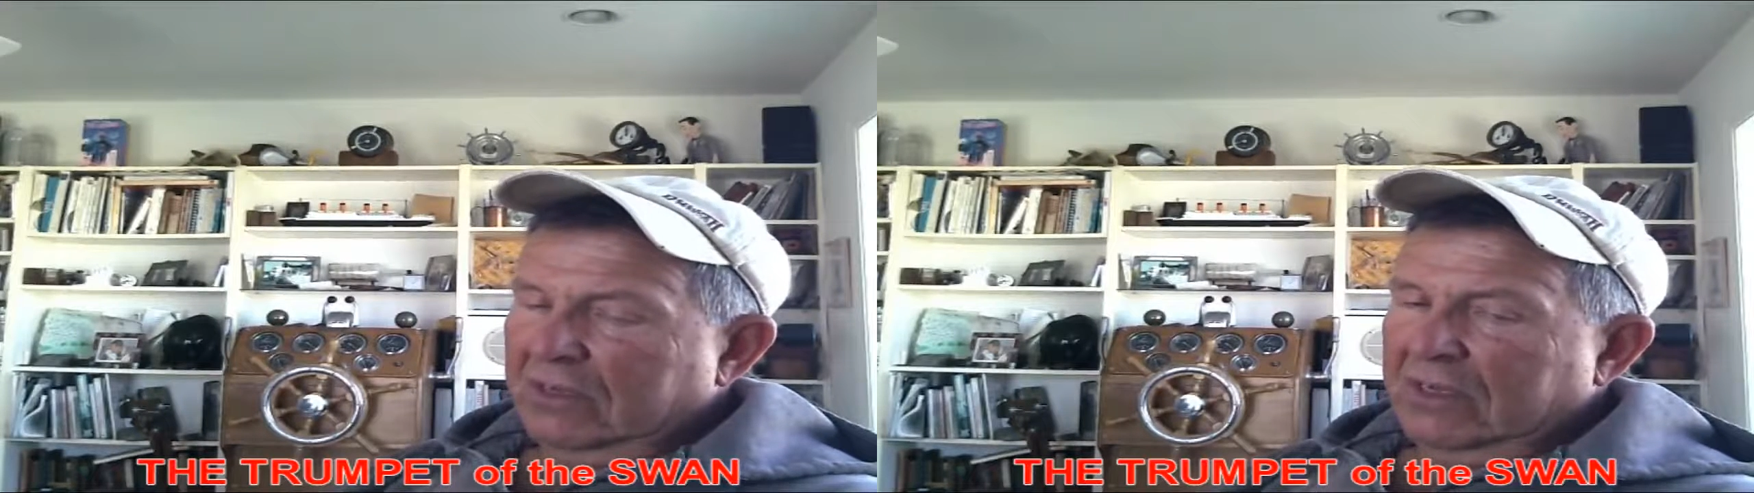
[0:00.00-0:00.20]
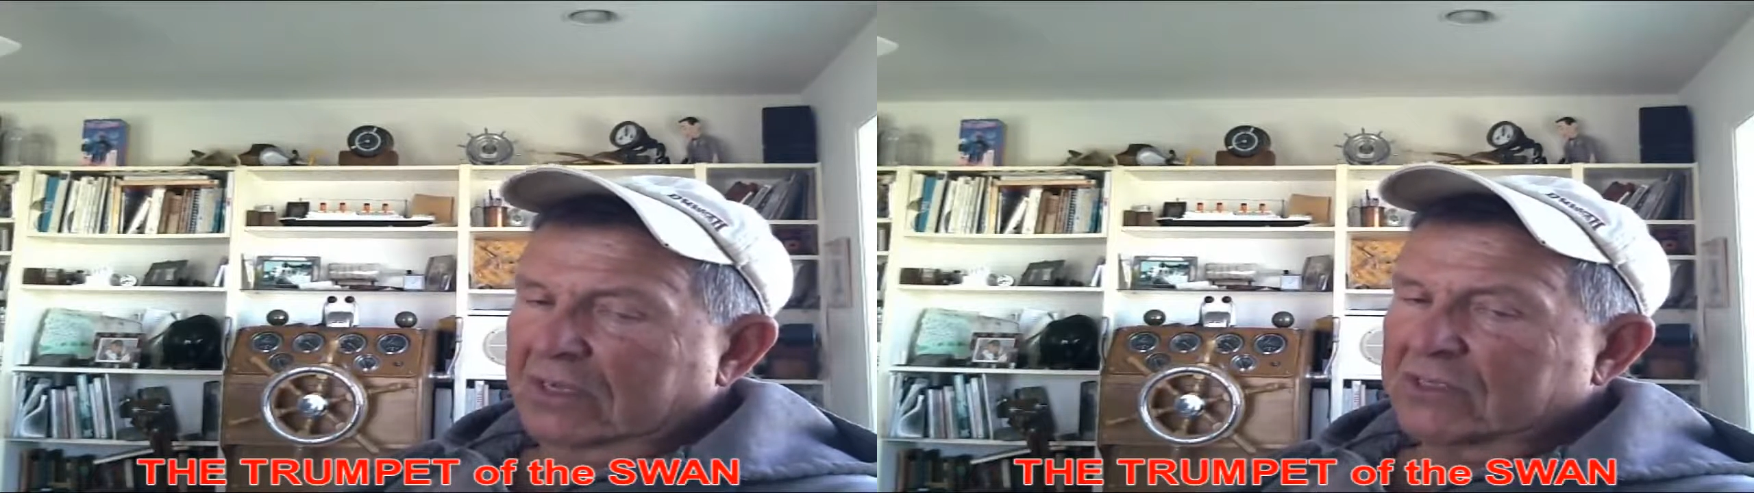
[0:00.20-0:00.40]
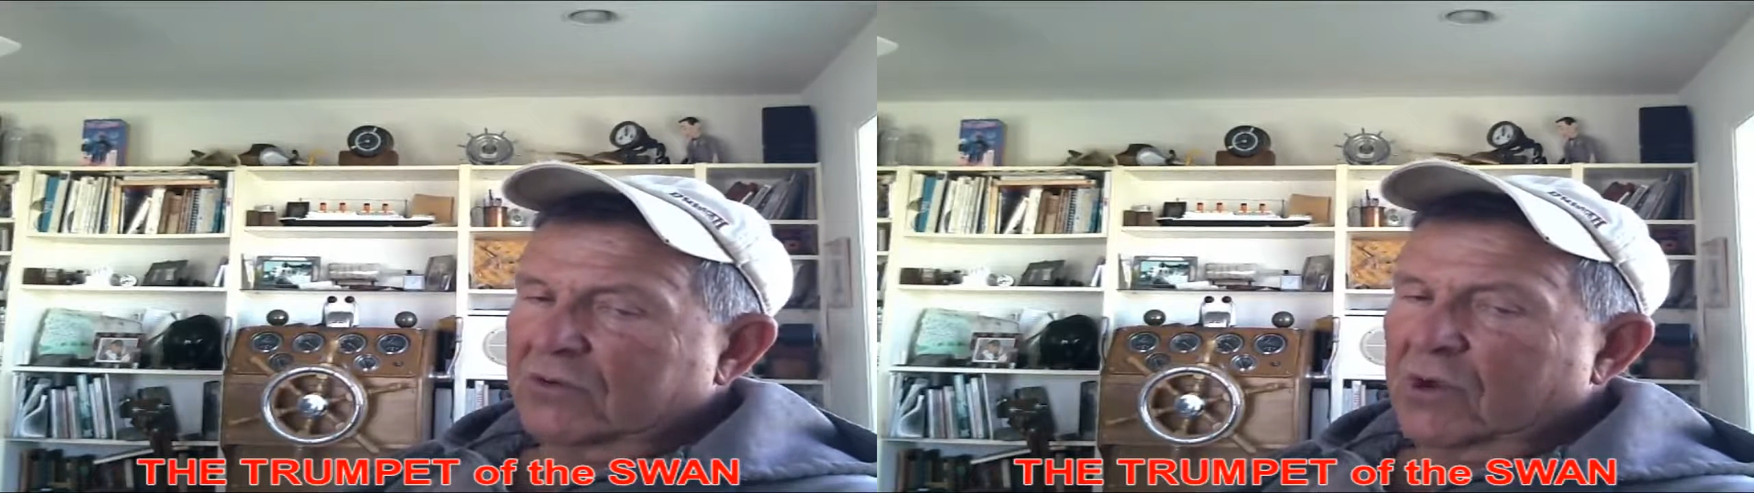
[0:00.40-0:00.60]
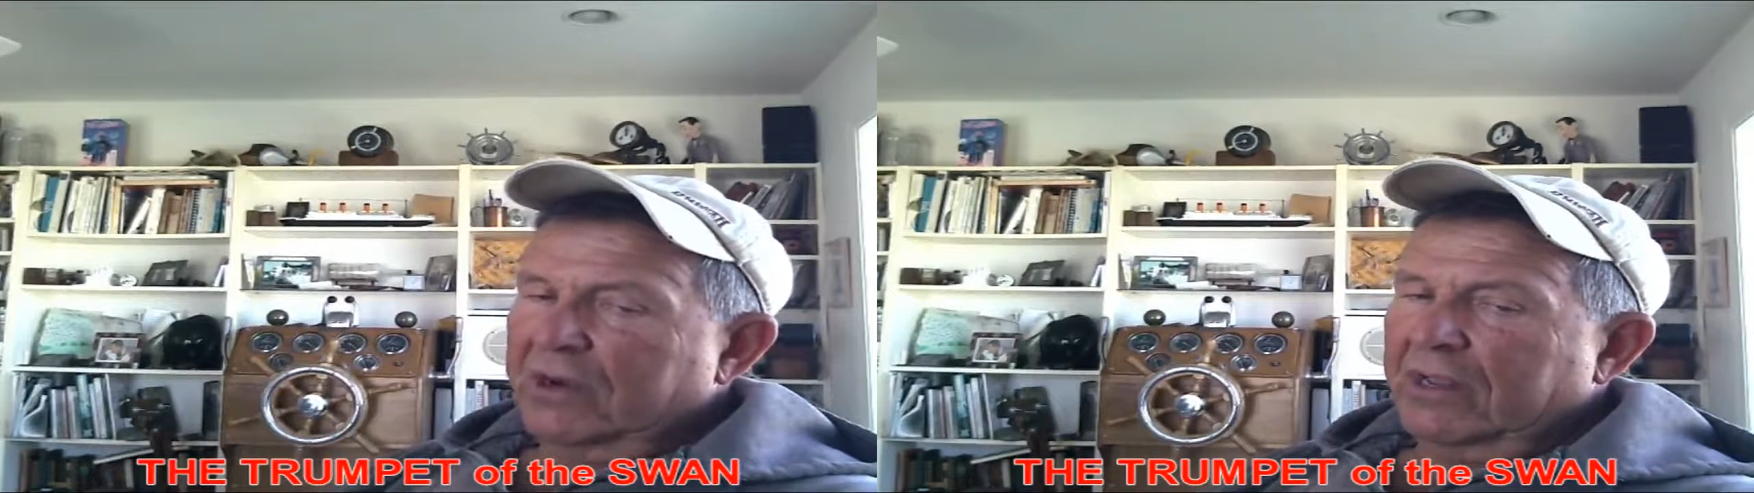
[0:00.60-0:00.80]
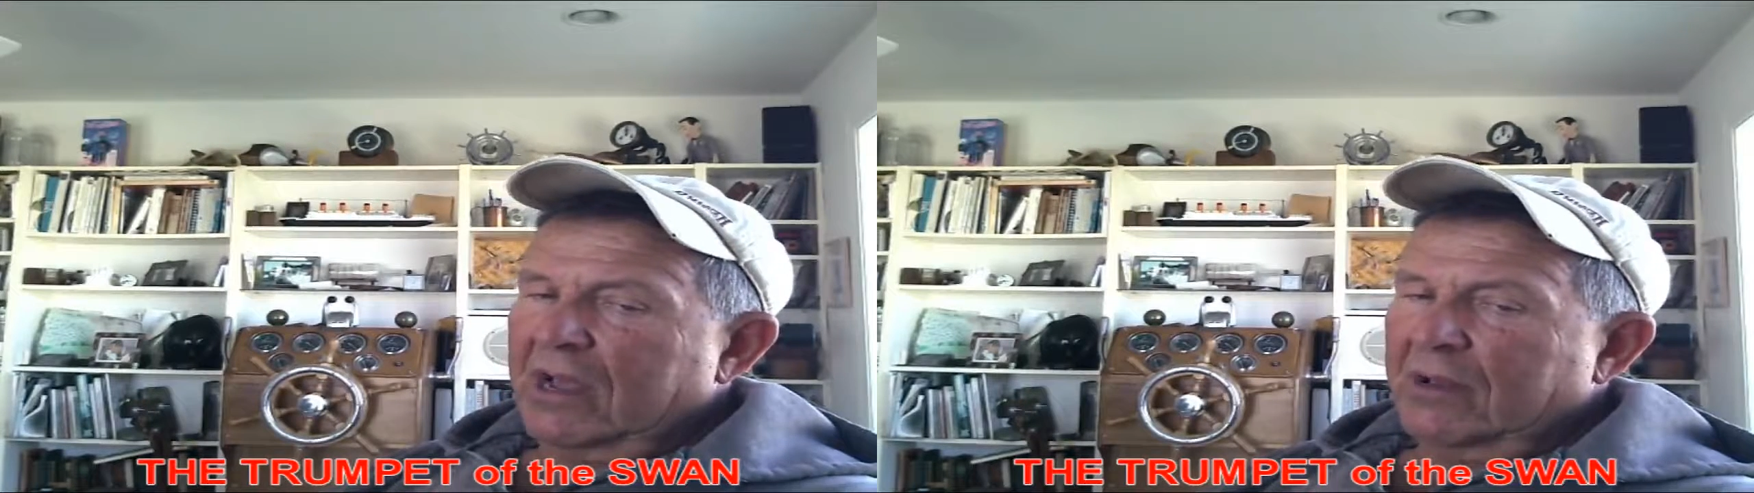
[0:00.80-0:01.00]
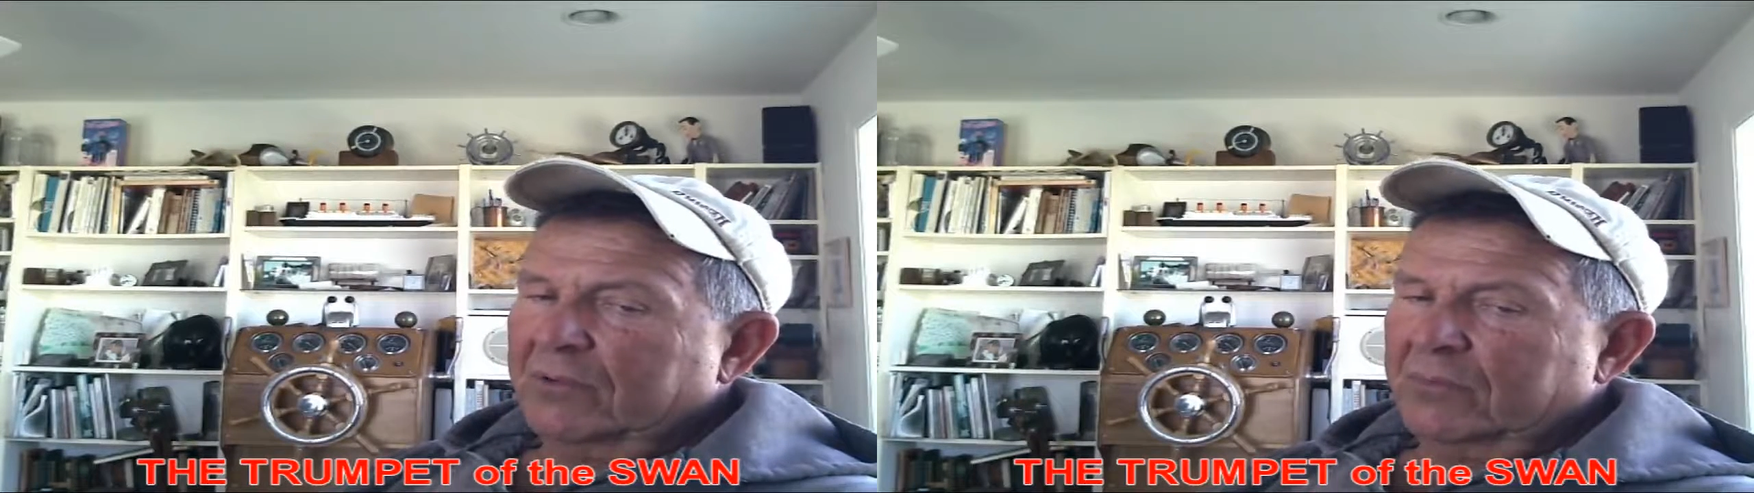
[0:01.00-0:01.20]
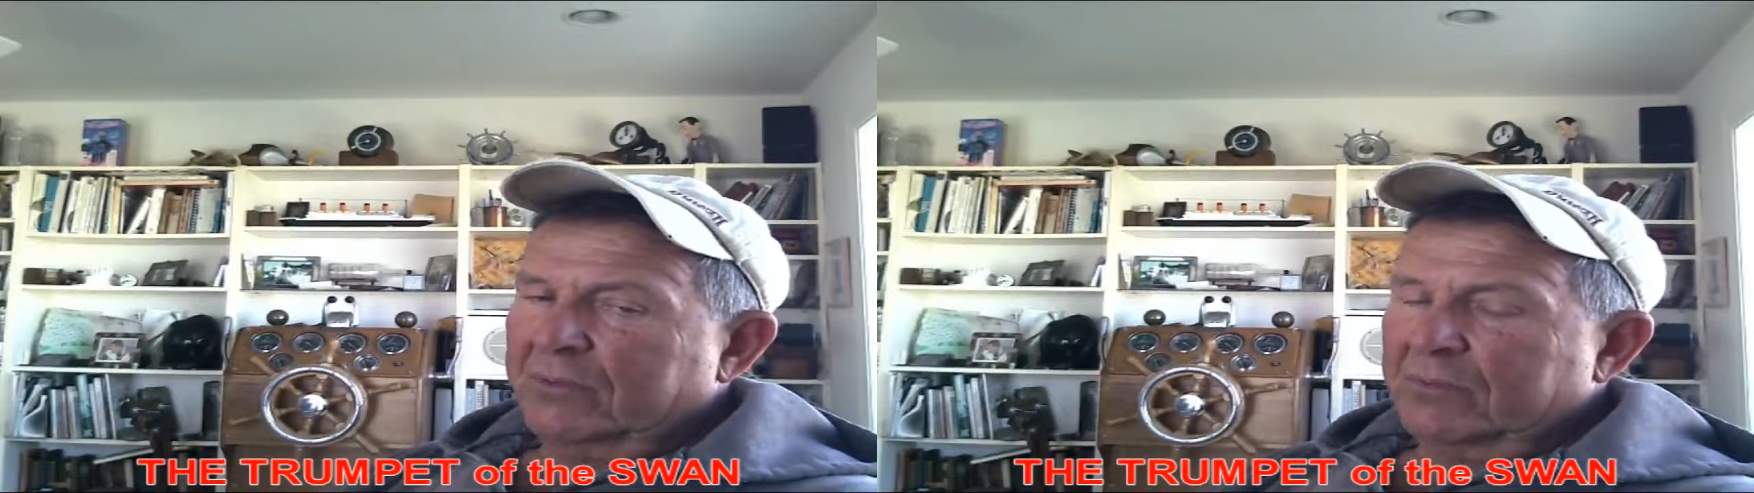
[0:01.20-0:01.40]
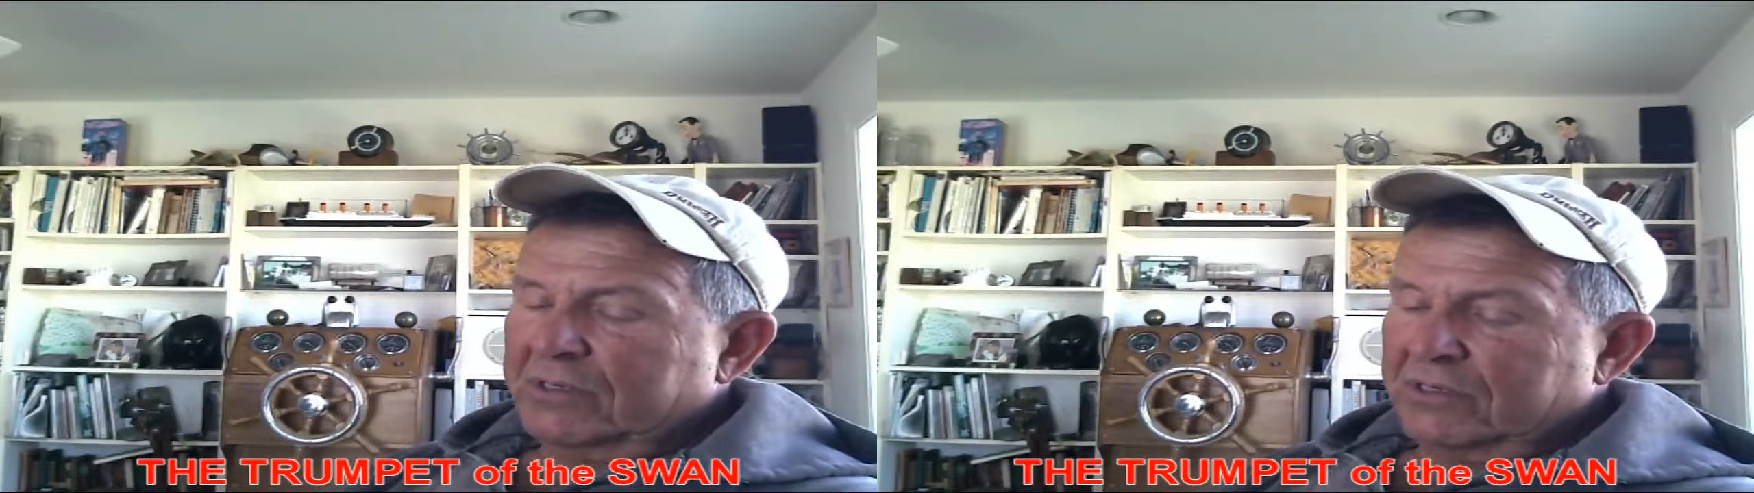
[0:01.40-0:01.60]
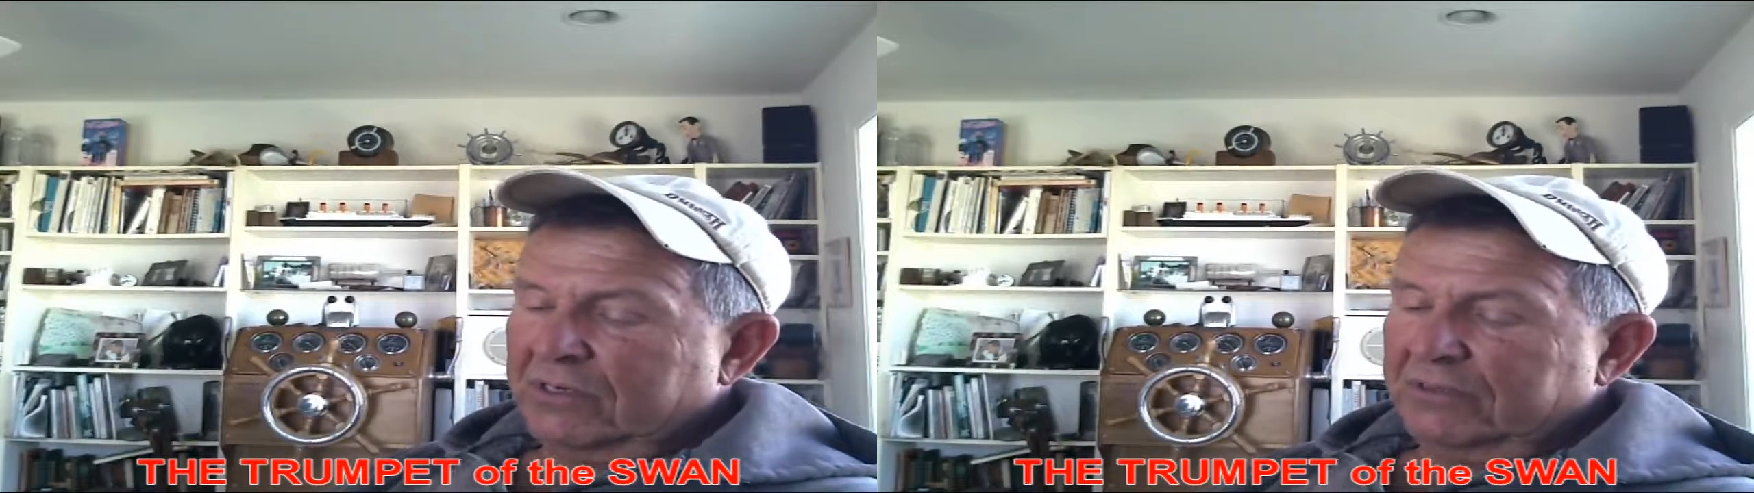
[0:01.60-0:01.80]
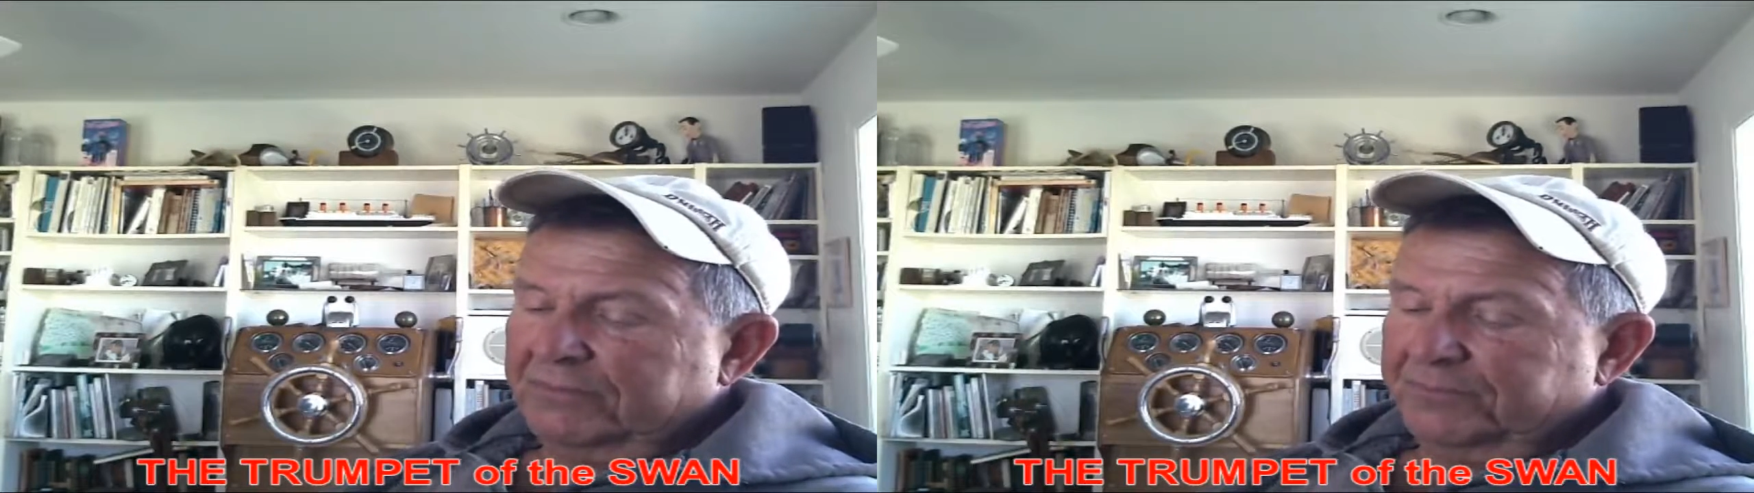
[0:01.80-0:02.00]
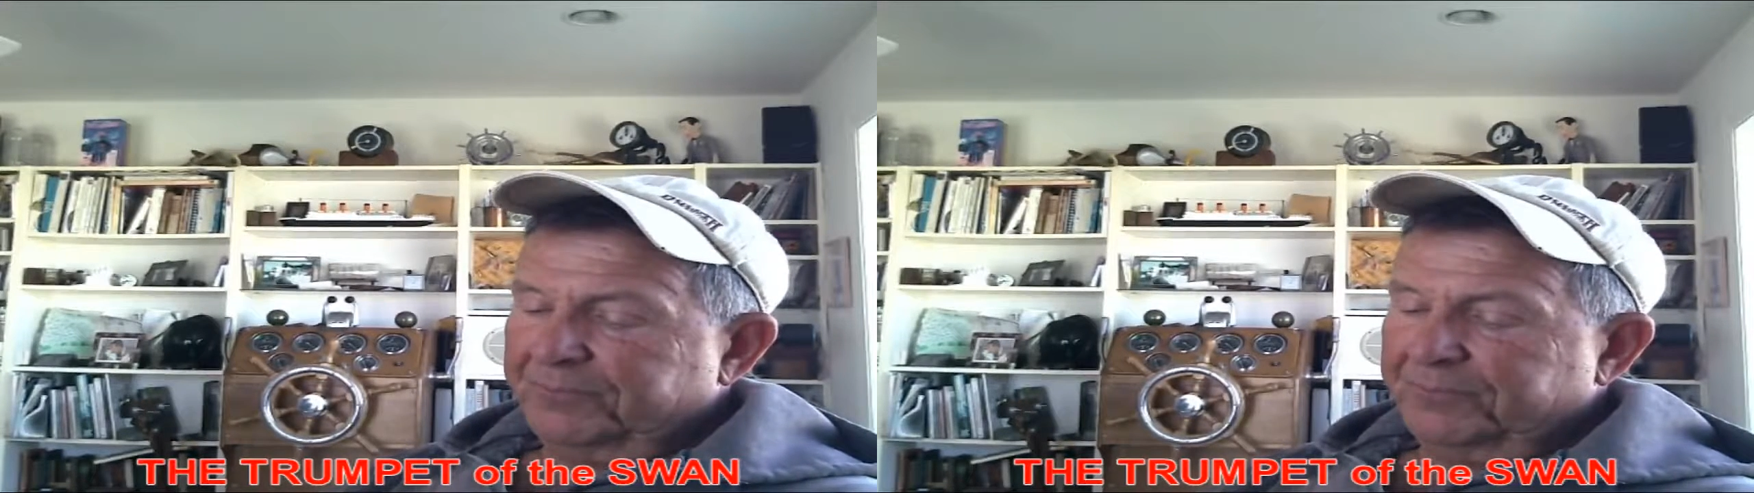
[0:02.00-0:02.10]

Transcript: That's quite a compliment, my son.